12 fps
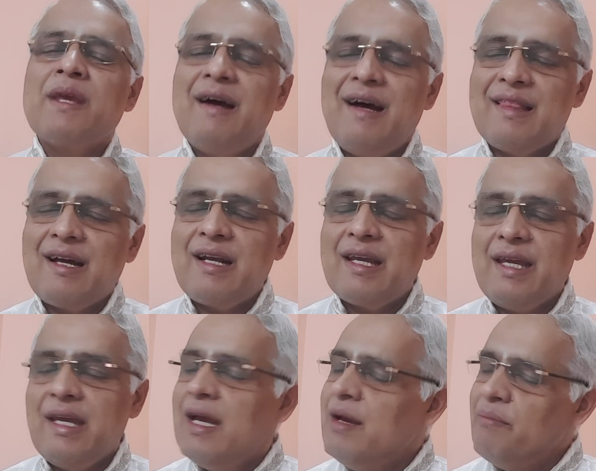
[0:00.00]

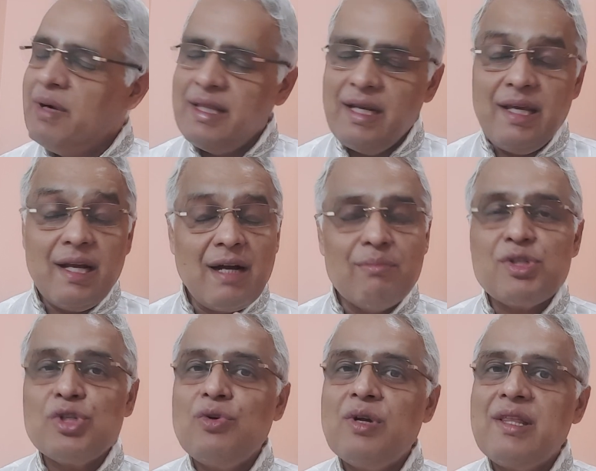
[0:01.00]
Tataki. But then he
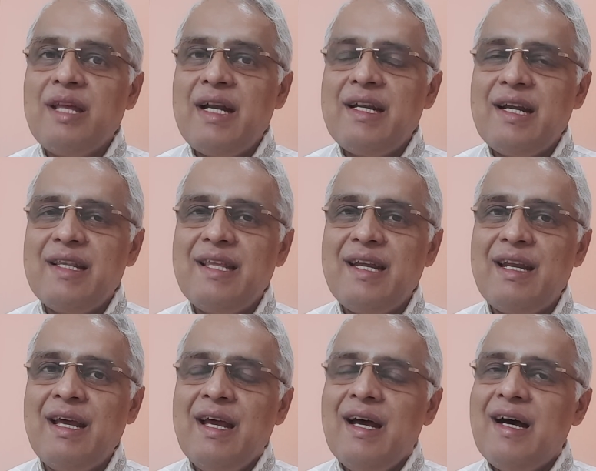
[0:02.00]
comes over that, and
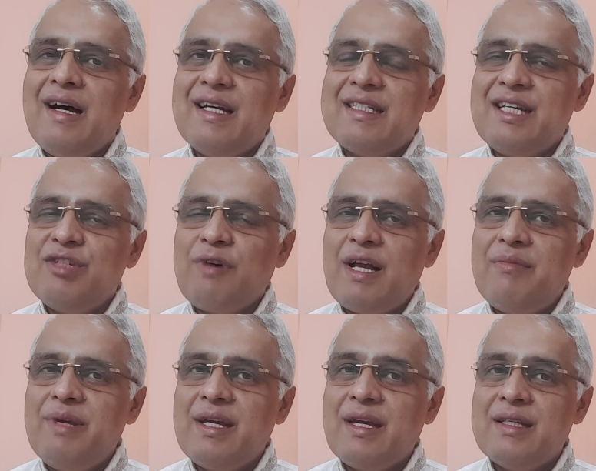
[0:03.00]
then Sage
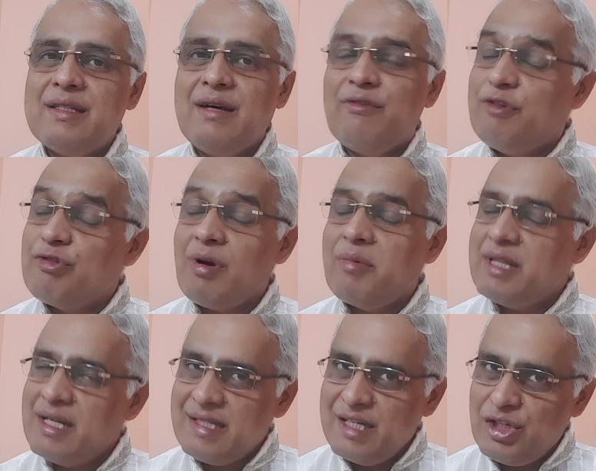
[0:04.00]
Valmiki,
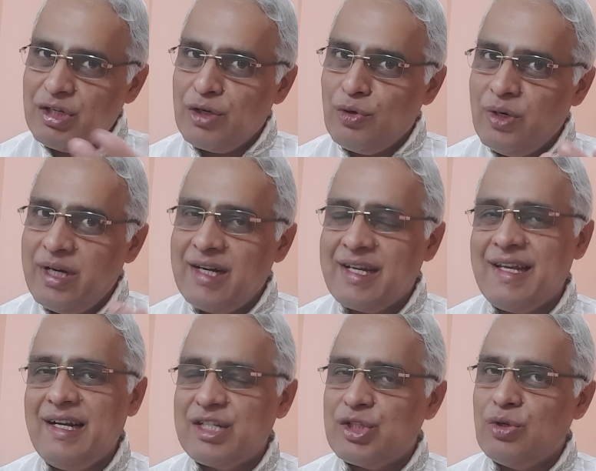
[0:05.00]
Vishwamitra says you can go ahead and
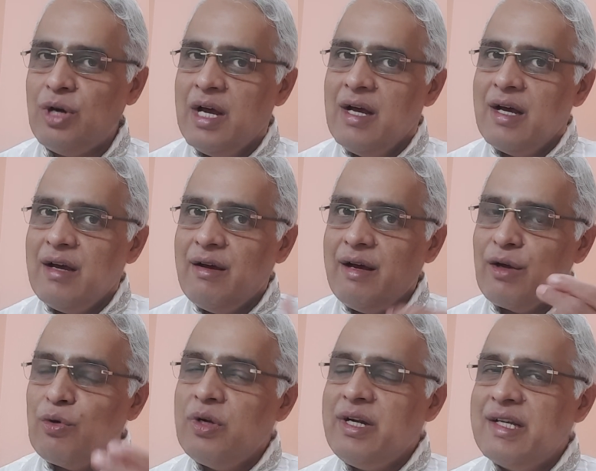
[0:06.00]
kill it. So
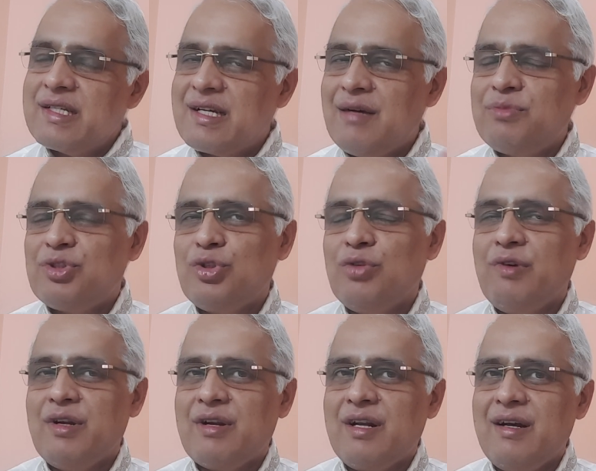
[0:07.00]
goodness comes
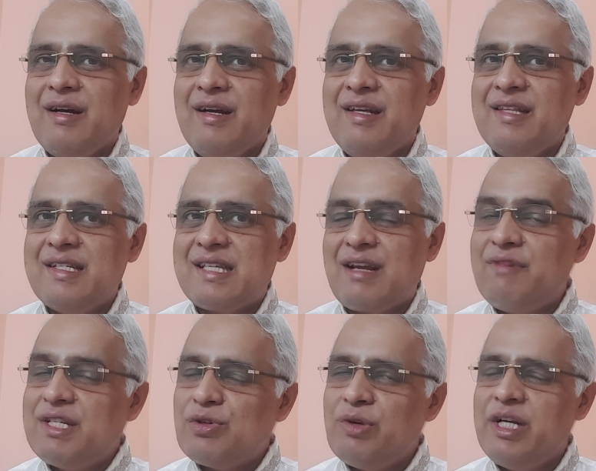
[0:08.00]
over in the
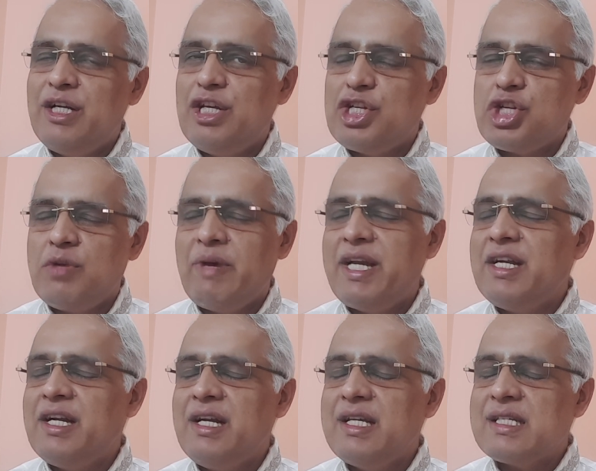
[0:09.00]
service orientation
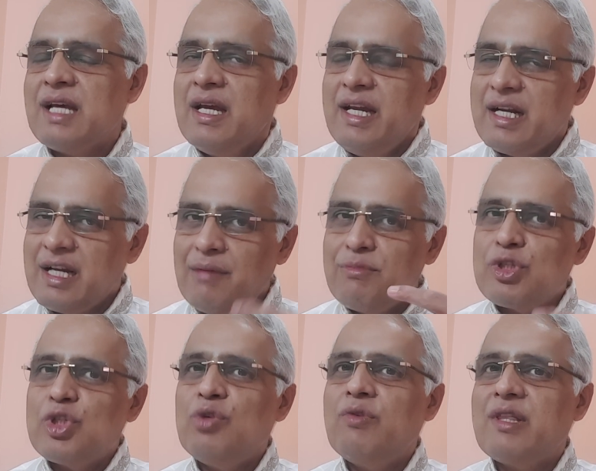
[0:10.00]
mindedness, it
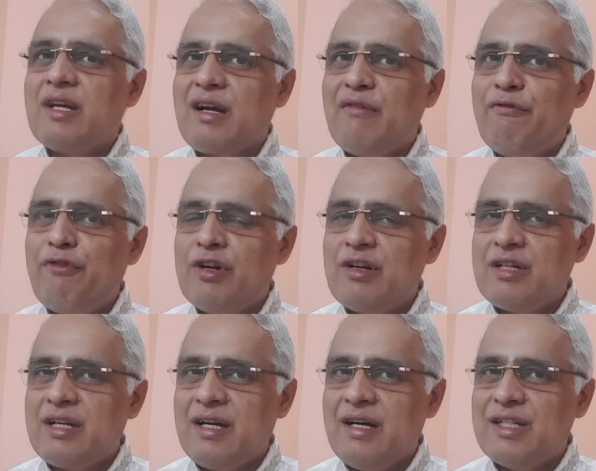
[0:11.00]
comes over the
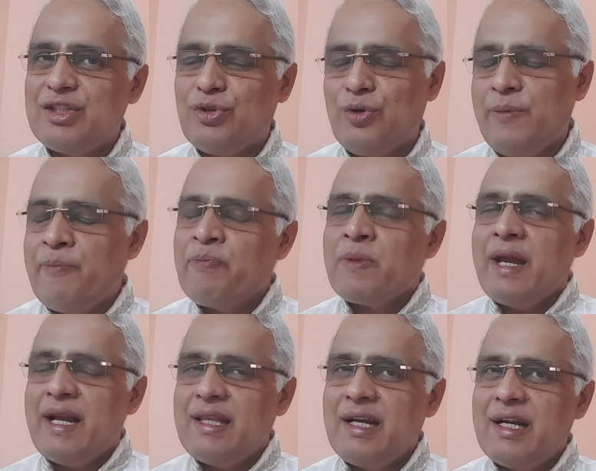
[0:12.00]
comfort zone,
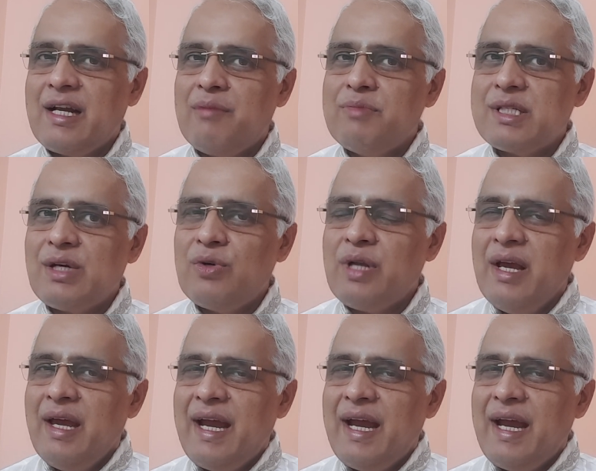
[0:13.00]
and then it comes out.